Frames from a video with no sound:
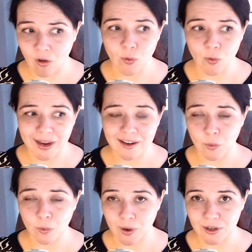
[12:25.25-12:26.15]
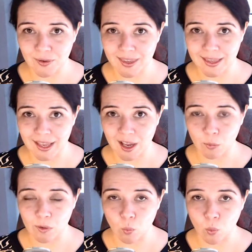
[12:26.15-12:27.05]
the way to where you can get
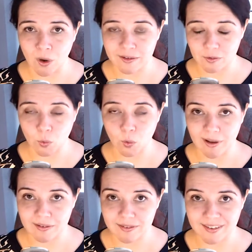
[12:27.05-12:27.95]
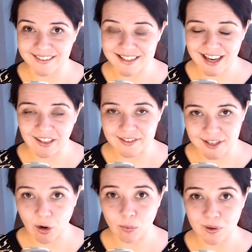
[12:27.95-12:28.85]
with one school bus size
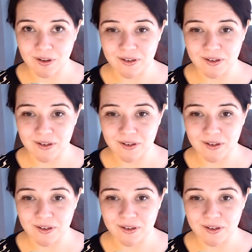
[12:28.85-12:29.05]
telescope.